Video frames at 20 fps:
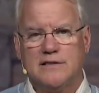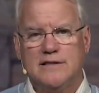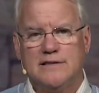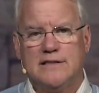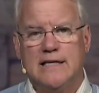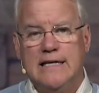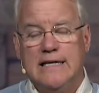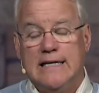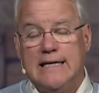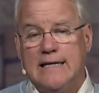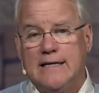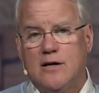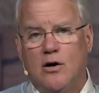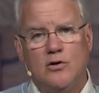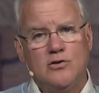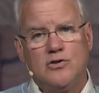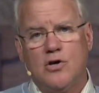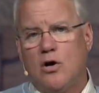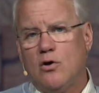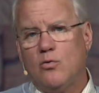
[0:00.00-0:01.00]
It
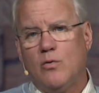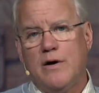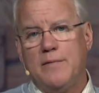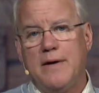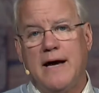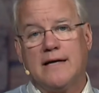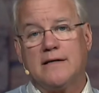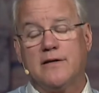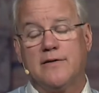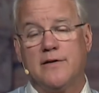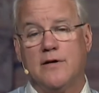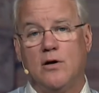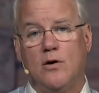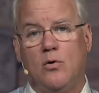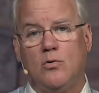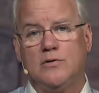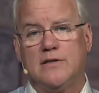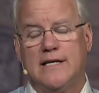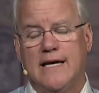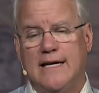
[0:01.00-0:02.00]
goes all the way back to the
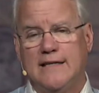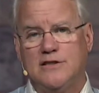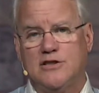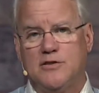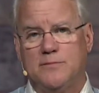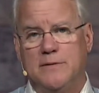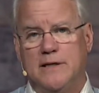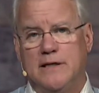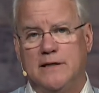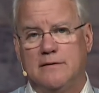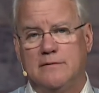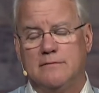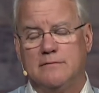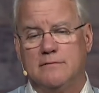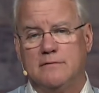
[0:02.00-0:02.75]
Old Testament,